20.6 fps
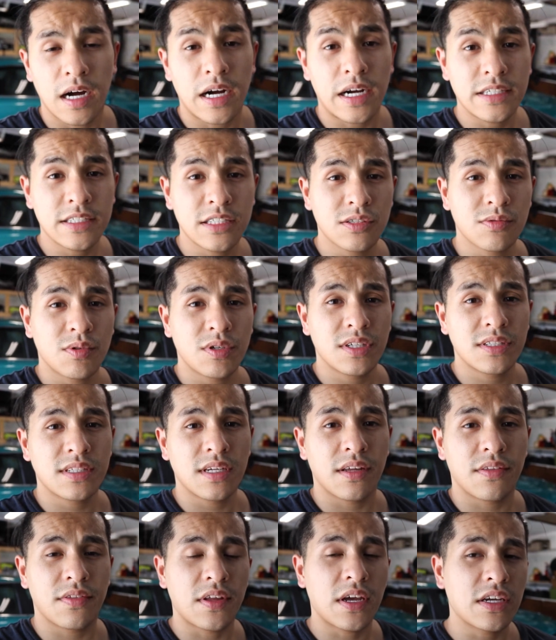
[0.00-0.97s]
I just want to
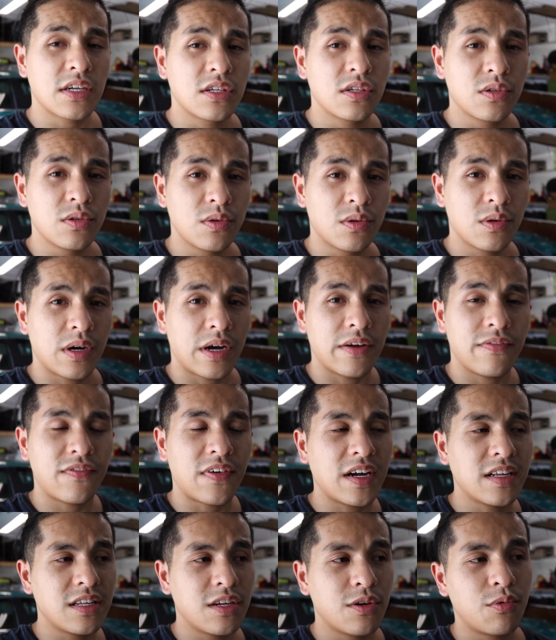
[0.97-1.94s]
say thank you. I
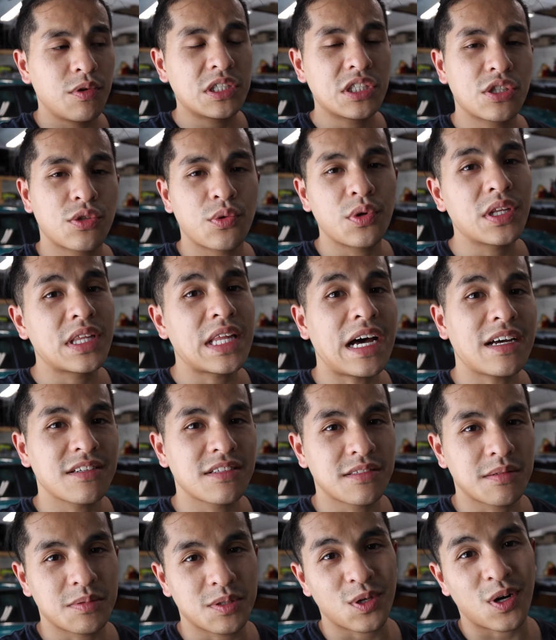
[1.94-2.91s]
finally reached 3,000
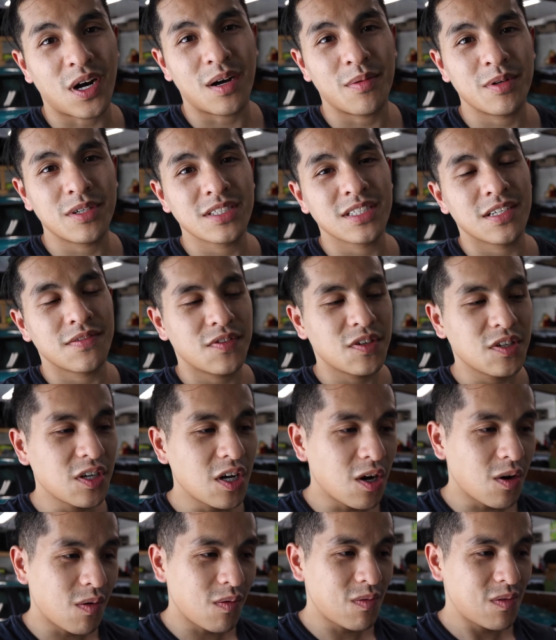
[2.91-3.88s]
subscribers, and if you
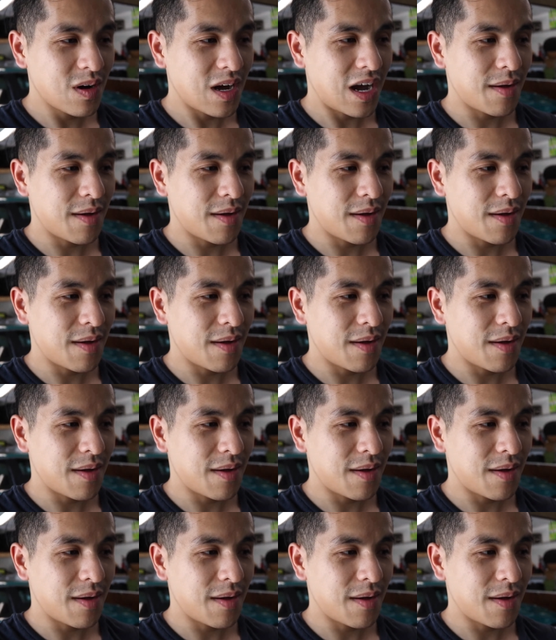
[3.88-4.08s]
know,